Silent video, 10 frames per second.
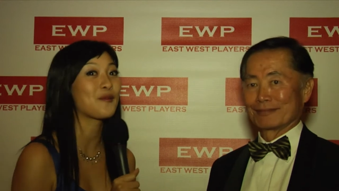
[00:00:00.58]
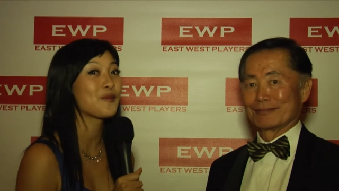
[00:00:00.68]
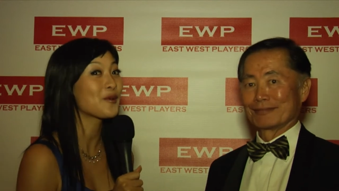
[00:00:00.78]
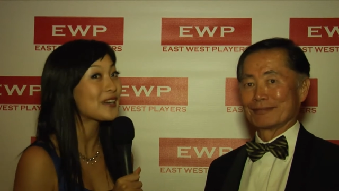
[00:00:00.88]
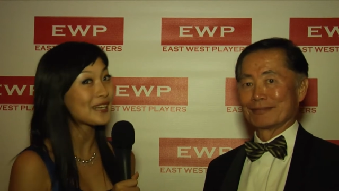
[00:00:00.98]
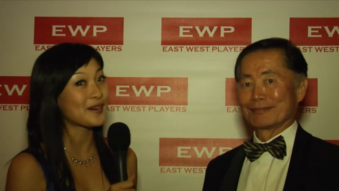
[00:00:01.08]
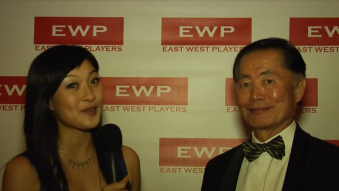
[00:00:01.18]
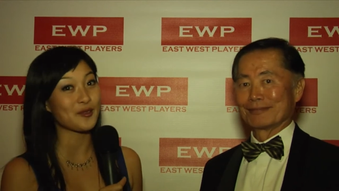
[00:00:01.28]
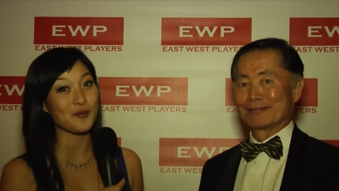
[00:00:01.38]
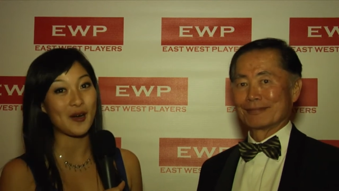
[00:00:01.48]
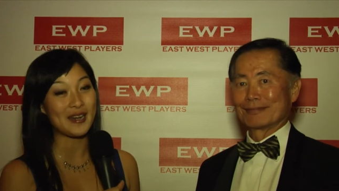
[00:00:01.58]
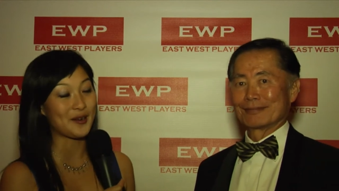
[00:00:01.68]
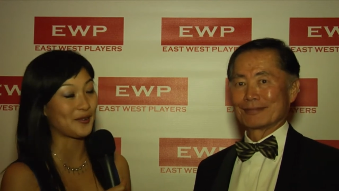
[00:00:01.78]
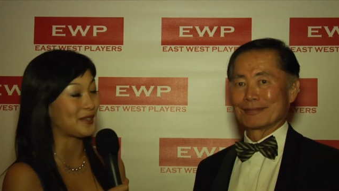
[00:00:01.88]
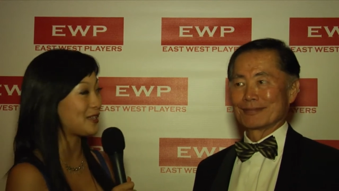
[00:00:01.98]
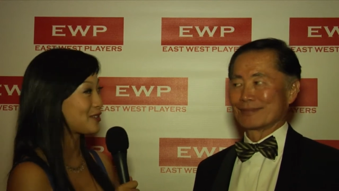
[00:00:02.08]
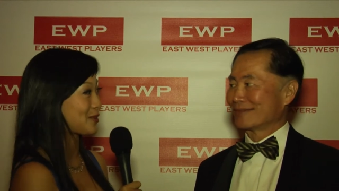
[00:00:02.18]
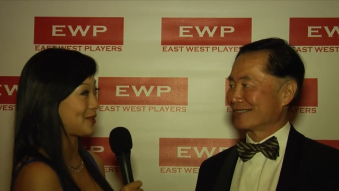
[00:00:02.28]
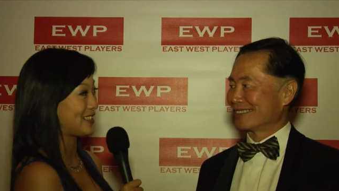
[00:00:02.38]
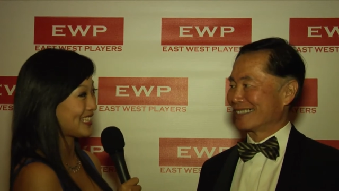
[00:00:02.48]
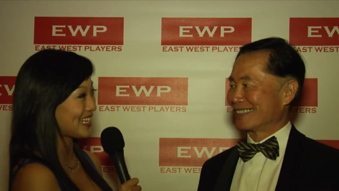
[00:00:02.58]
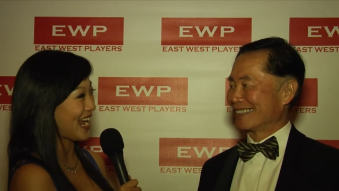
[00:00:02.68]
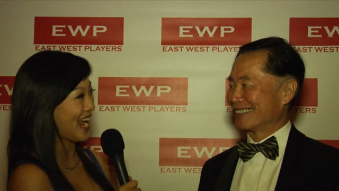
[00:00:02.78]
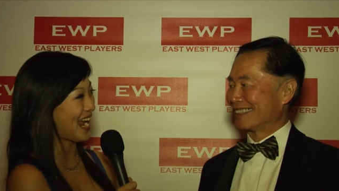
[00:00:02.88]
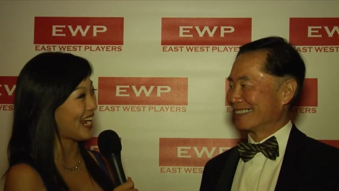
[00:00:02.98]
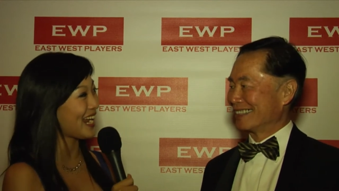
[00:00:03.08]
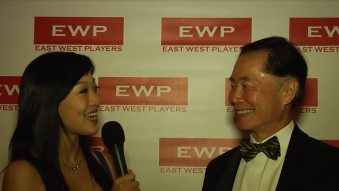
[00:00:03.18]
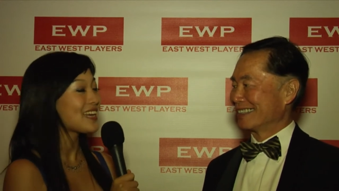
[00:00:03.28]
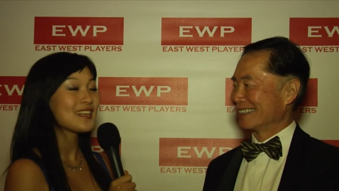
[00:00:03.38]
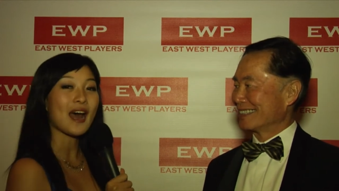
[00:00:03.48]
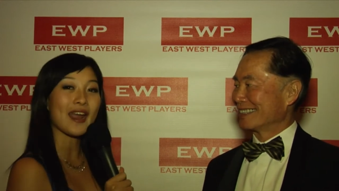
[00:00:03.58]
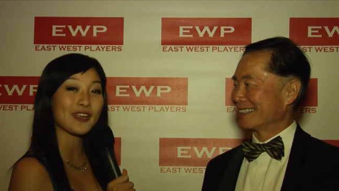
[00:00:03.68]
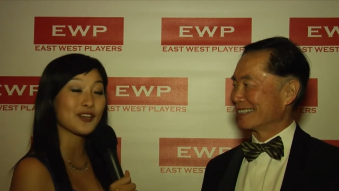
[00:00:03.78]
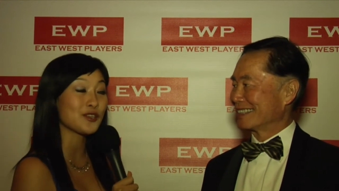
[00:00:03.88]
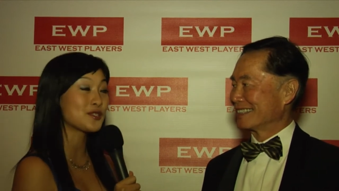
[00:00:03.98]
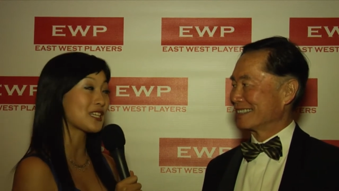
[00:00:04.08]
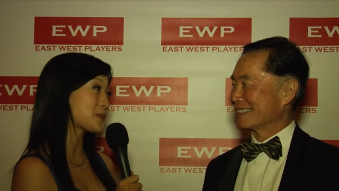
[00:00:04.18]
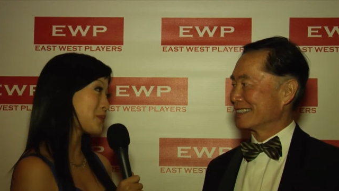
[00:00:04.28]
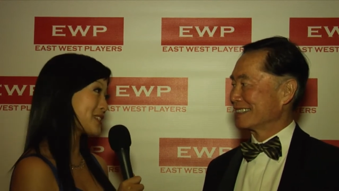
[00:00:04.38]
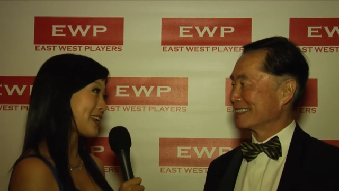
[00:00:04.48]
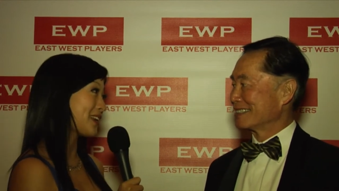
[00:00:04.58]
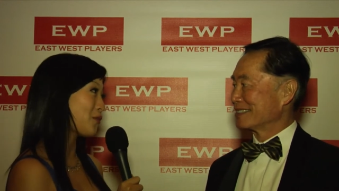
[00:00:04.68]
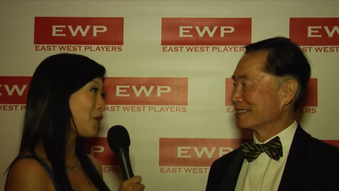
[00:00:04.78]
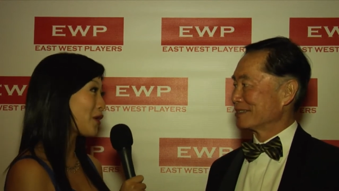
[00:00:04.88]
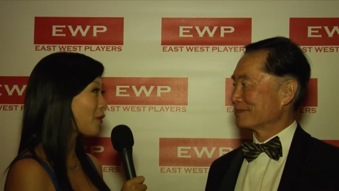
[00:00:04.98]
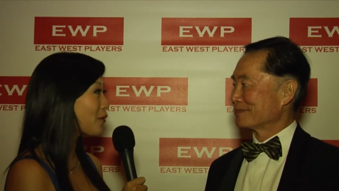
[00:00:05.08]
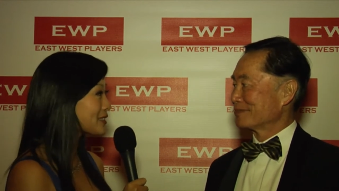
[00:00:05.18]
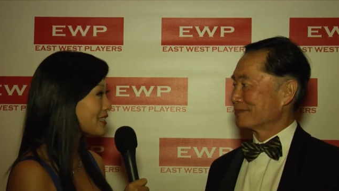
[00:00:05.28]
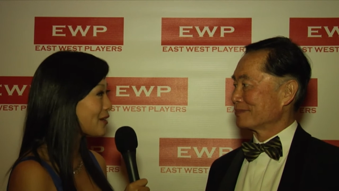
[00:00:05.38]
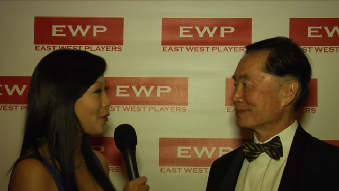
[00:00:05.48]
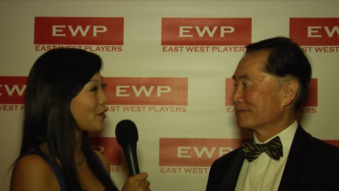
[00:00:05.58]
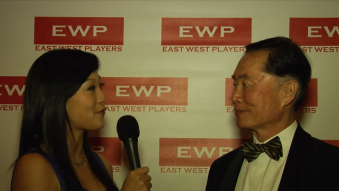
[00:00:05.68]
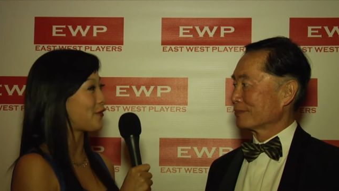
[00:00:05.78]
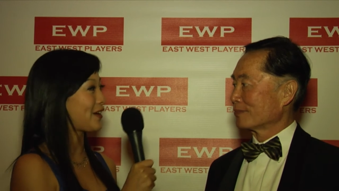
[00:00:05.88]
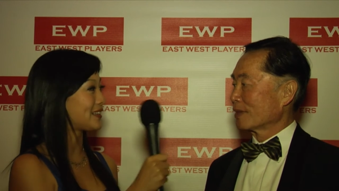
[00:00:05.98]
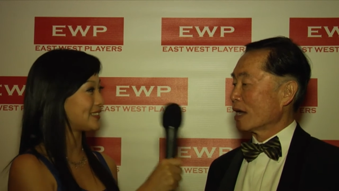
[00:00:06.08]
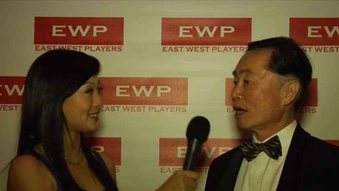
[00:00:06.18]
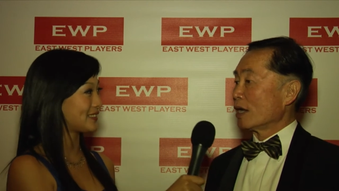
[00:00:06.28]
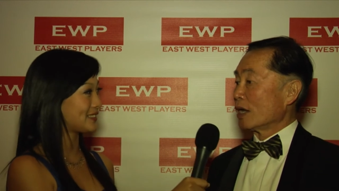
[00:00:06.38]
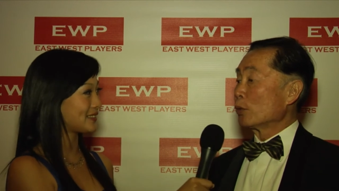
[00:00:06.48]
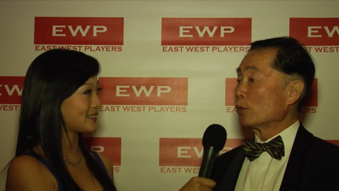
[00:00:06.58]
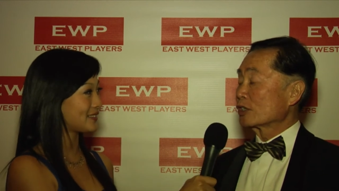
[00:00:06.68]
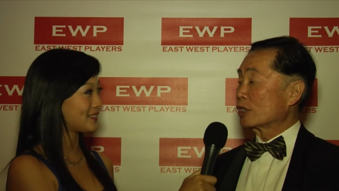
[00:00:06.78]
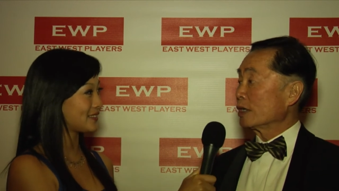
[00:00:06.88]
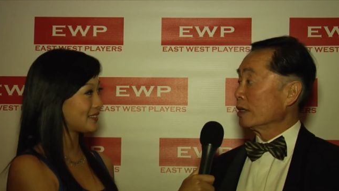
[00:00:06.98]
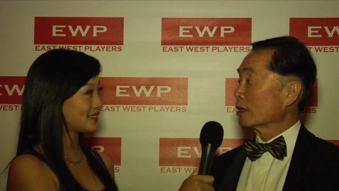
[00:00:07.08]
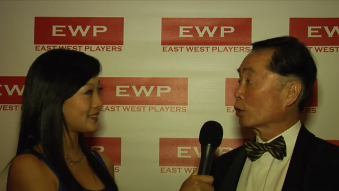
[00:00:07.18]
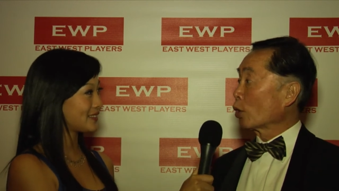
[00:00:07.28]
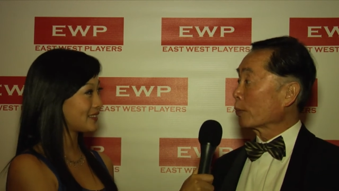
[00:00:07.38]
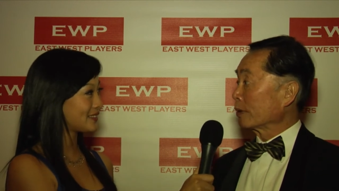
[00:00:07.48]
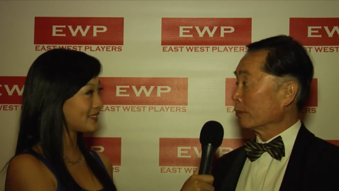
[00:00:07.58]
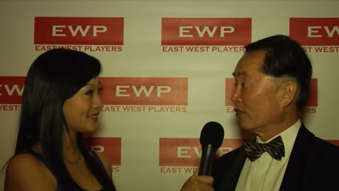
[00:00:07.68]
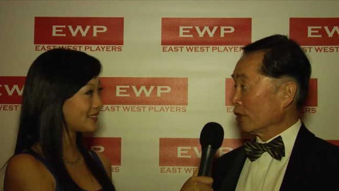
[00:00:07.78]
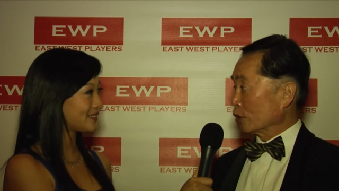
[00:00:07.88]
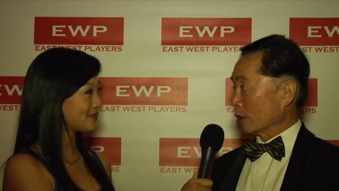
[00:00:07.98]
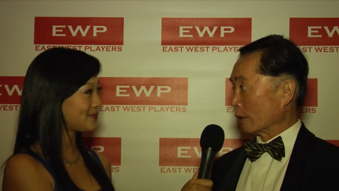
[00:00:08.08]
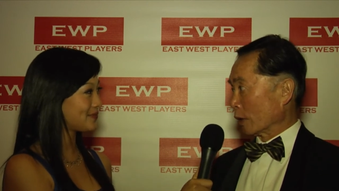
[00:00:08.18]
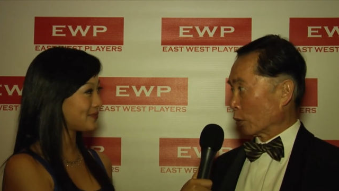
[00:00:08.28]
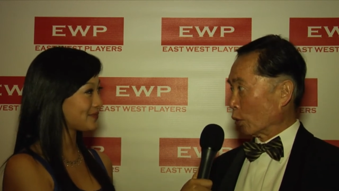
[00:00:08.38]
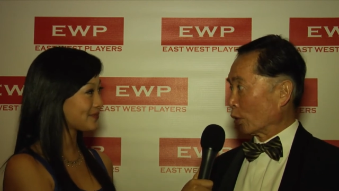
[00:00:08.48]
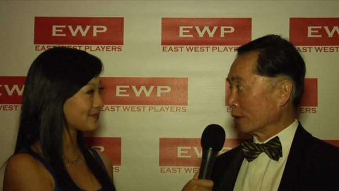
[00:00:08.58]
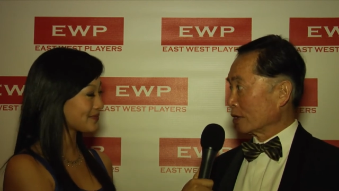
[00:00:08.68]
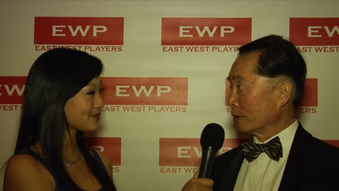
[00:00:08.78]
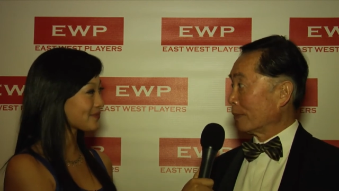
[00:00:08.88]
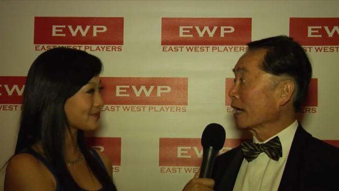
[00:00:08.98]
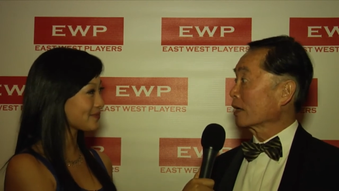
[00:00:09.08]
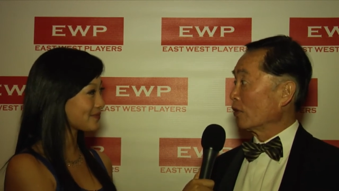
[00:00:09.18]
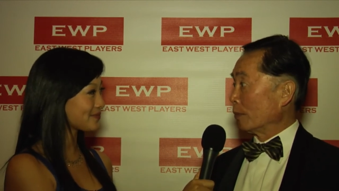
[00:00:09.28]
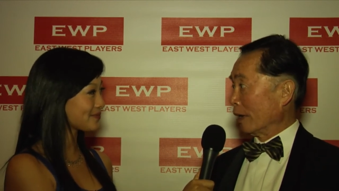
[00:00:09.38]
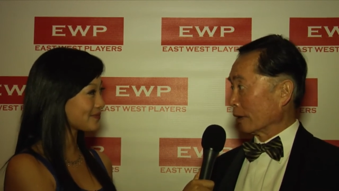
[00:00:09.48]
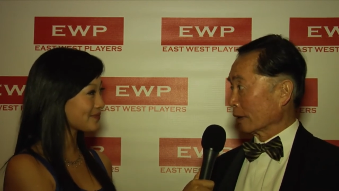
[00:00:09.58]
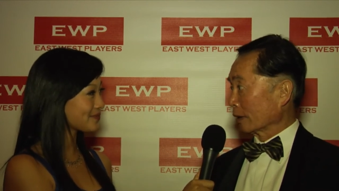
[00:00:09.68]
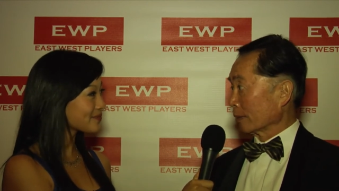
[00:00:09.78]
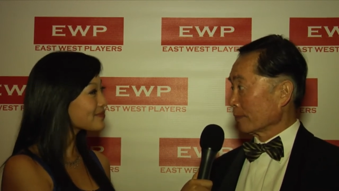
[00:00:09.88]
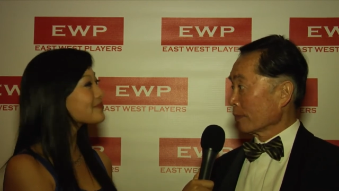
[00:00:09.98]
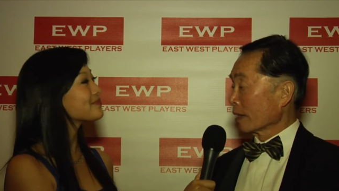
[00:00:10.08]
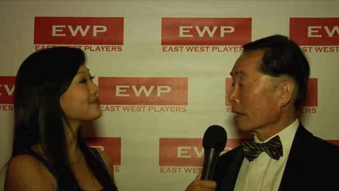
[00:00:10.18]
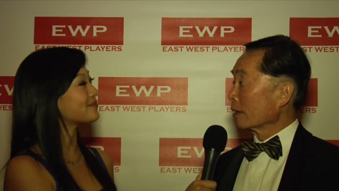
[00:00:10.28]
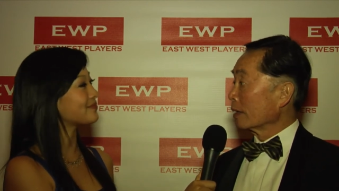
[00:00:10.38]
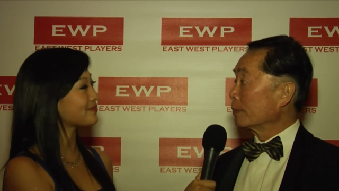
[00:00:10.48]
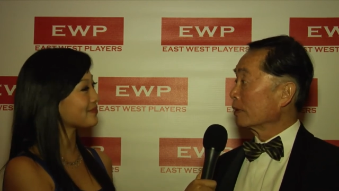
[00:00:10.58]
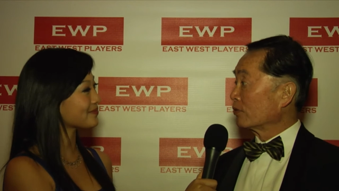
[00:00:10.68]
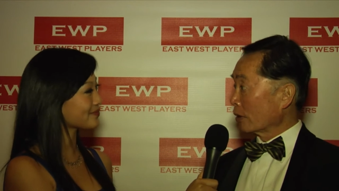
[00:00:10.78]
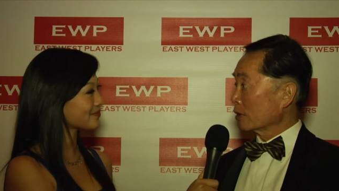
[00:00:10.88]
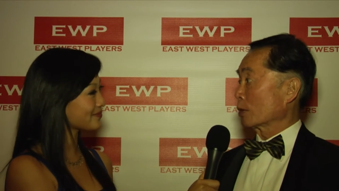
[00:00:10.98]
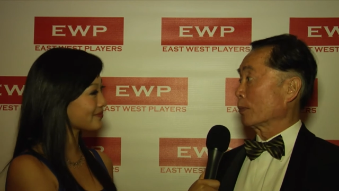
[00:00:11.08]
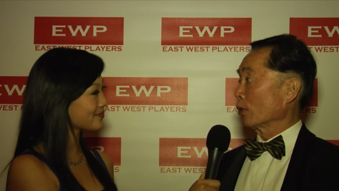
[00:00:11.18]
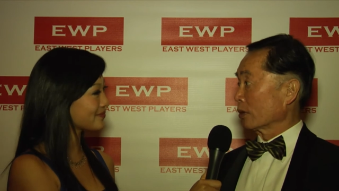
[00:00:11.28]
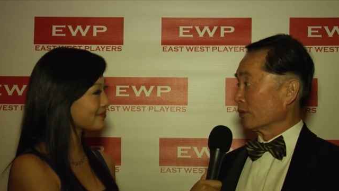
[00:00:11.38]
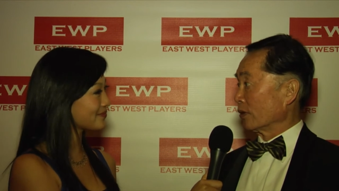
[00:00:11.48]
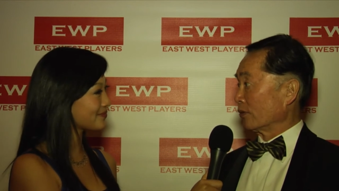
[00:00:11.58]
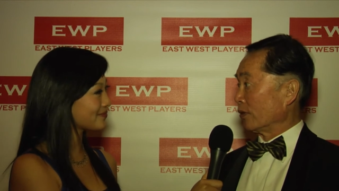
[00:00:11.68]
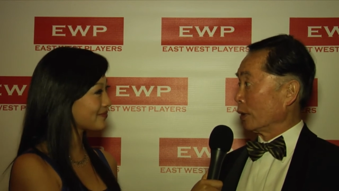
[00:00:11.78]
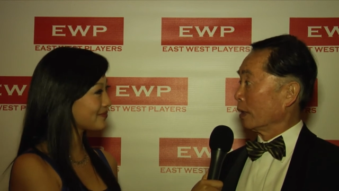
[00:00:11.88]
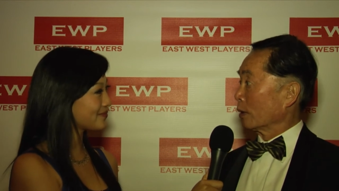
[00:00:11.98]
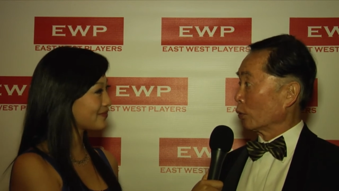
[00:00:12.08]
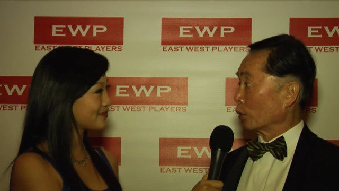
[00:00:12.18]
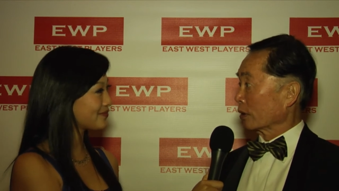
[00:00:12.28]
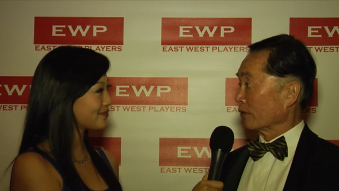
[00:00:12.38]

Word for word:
Speaker 1: well, we're here with the one and only George Takei. I hear you just presented an award. What was the award for?
Speaker 2: It was the Corporate Visionary Award to Bank of America. They've been very supportive of the work